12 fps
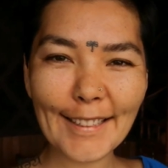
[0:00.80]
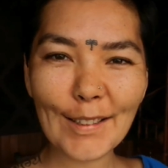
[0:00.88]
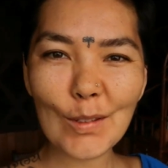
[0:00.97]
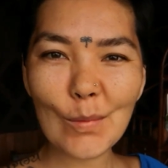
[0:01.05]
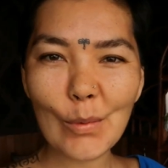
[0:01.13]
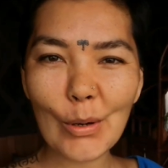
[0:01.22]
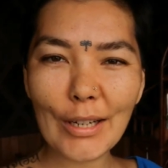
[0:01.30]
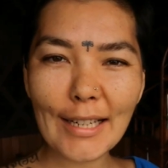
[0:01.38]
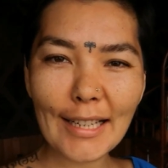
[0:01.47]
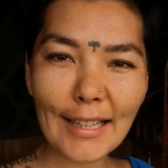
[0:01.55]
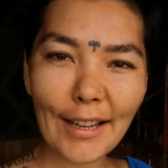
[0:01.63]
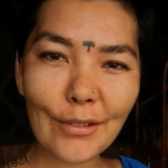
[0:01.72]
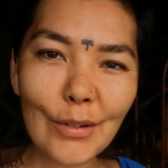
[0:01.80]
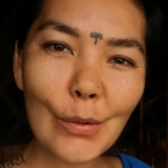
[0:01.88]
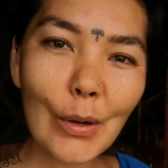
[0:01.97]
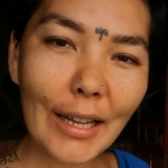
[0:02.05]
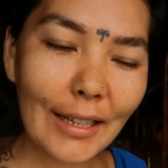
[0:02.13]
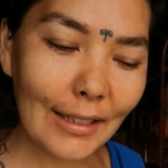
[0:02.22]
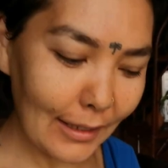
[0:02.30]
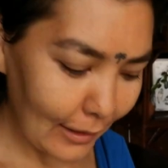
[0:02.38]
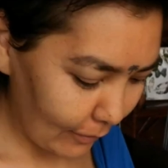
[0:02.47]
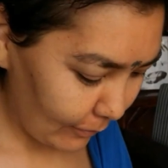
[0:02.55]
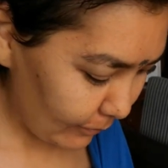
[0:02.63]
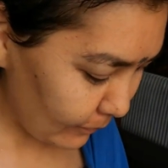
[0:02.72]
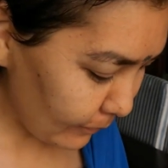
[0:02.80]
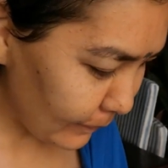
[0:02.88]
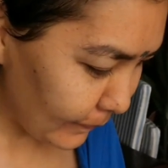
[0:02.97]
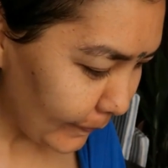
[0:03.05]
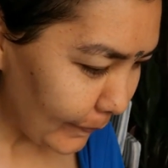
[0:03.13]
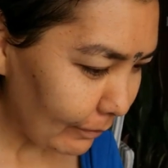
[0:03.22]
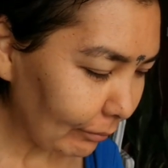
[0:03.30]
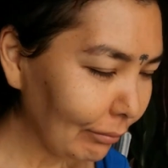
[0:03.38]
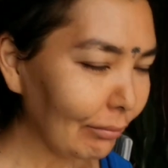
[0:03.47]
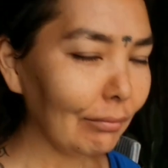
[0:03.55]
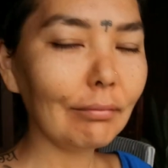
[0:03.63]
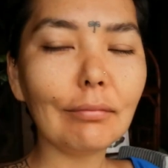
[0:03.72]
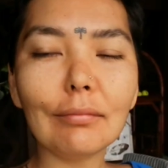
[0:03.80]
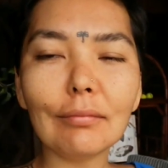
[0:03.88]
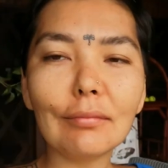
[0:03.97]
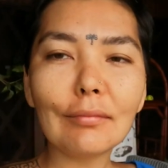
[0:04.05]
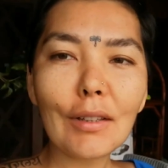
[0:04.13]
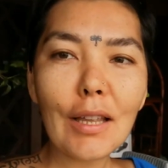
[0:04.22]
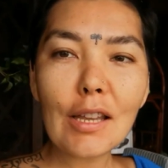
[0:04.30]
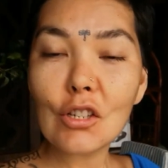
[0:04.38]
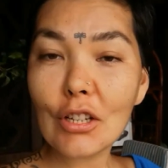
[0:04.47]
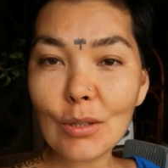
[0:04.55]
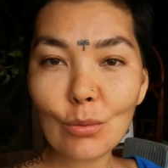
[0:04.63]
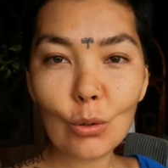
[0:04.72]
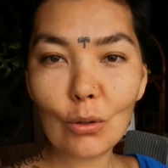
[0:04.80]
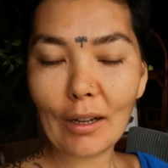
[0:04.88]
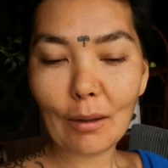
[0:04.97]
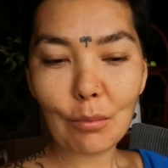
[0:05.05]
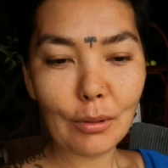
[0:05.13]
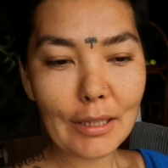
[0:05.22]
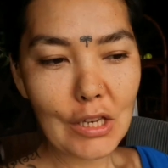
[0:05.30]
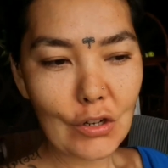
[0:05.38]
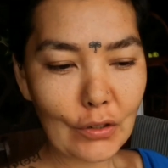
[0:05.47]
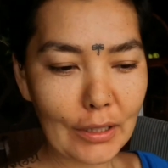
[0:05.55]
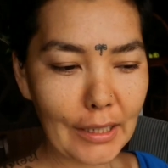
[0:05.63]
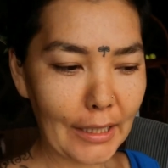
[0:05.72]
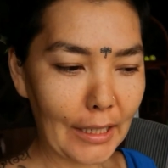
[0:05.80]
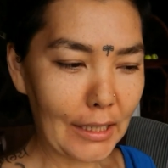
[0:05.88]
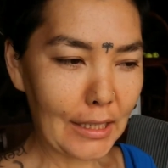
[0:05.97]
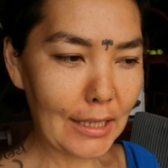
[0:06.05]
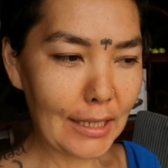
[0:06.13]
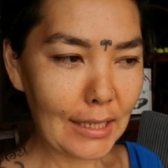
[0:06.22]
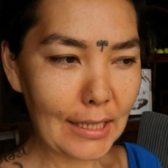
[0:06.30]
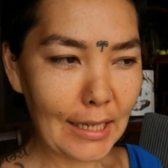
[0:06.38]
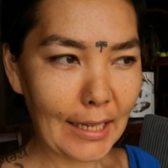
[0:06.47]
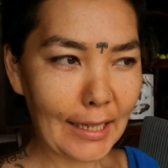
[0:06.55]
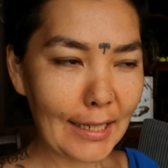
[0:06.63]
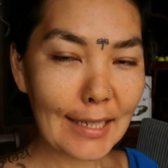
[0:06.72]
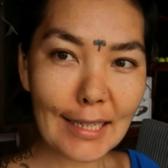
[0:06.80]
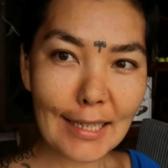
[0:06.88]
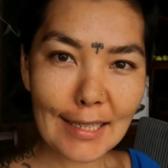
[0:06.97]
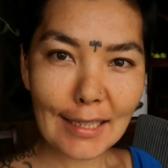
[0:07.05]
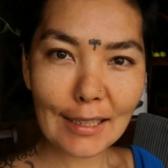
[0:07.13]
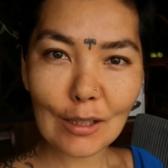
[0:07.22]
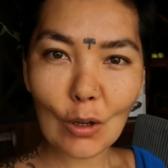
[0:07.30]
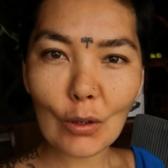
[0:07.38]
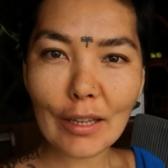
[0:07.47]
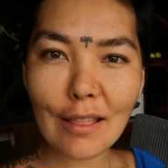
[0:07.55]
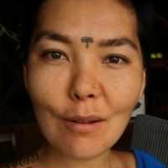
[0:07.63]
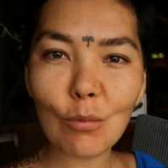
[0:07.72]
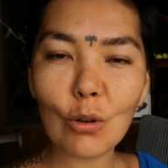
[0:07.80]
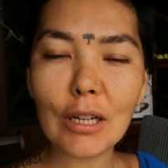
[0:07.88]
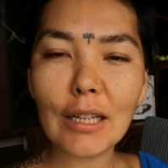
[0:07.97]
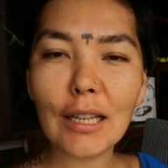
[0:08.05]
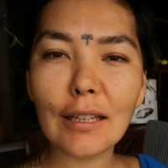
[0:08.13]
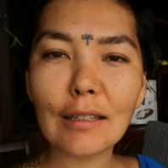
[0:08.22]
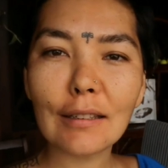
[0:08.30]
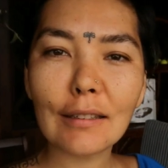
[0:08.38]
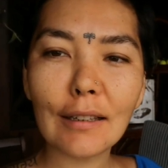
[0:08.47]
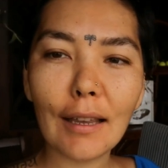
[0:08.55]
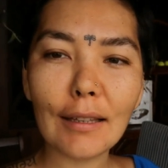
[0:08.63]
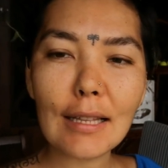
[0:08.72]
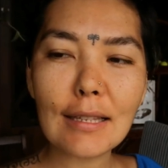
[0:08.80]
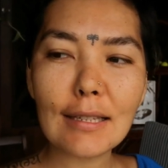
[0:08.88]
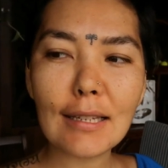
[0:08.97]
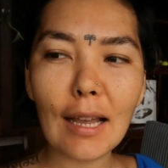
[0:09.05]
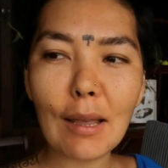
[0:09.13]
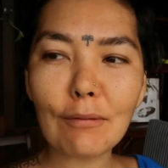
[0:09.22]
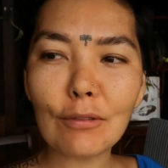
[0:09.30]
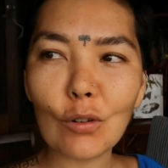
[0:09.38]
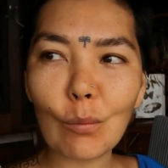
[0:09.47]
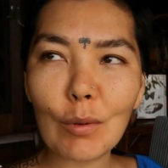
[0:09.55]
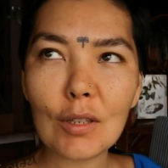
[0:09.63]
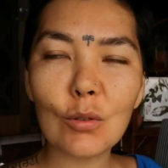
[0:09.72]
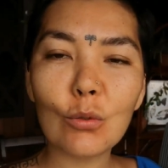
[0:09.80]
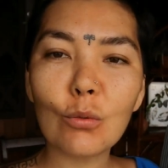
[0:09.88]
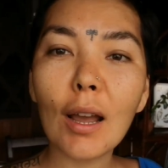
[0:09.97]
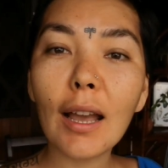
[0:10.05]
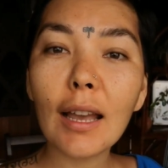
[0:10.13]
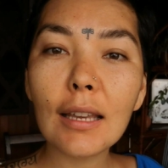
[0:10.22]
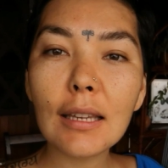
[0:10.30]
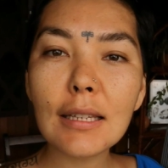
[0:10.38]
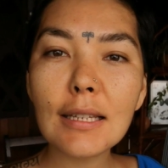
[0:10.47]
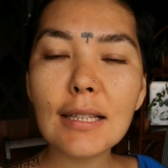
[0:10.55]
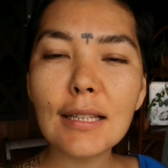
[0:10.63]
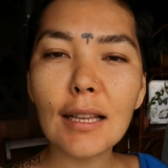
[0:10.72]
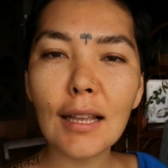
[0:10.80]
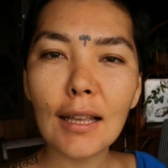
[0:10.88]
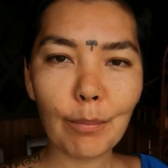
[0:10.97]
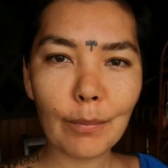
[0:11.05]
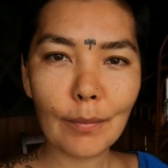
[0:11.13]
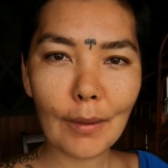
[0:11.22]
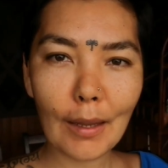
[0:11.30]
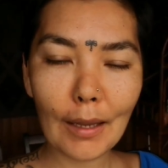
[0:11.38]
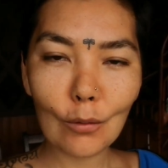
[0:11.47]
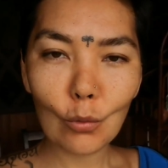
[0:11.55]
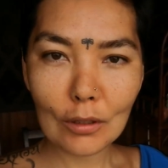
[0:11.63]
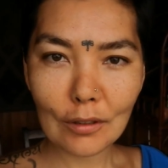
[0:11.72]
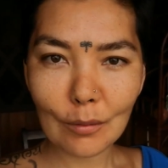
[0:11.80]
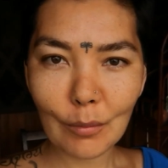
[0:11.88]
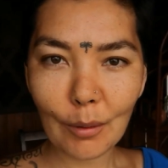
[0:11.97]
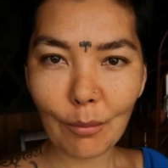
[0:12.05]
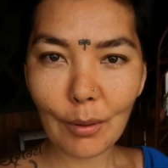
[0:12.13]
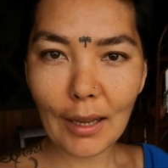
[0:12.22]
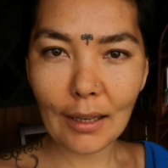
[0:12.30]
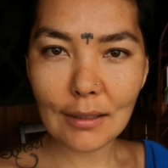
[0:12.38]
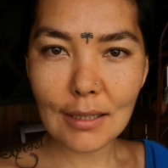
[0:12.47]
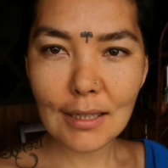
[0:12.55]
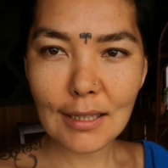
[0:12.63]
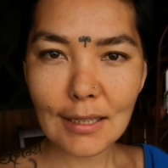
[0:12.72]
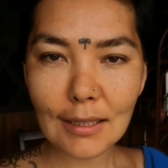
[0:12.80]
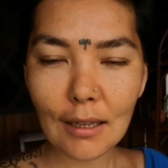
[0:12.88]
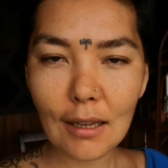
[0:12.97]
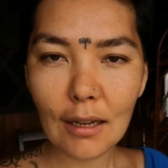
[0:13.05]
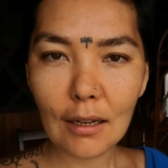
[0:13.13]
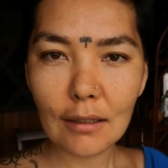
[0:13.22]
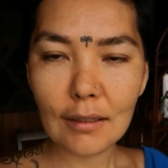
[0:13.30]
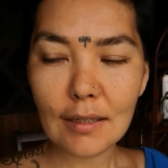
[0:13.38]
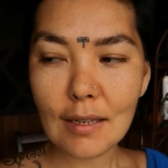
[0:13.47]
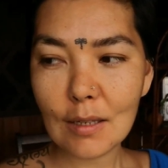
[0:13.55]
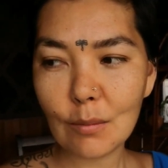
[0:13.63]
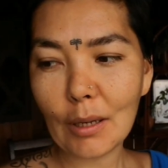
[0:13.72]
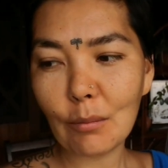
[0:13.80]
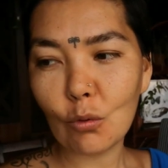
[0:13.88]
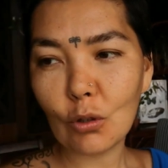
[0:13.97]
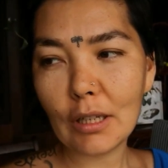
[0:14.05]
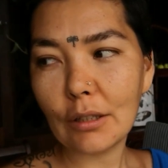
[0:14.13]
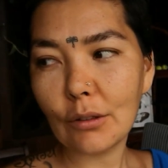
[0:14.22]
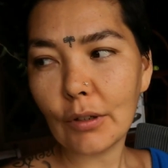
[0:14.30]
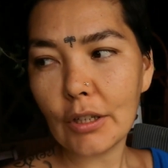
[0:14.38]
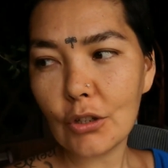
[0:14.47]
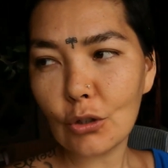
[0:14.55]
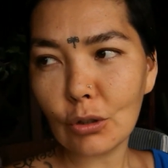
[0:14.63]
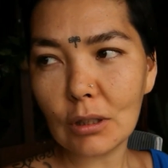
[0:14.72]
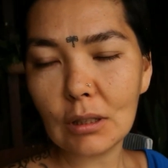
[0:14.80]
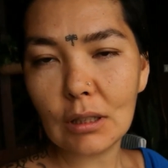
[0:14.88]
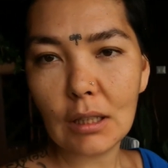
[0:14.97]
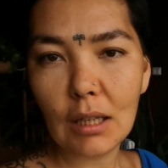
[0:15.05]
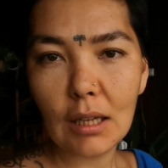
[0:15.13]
Good morning, everyone. I just woke up literally. It's 6 o'clock in the morning, and it's time for me to rise and water my plants. This is my morning ritual.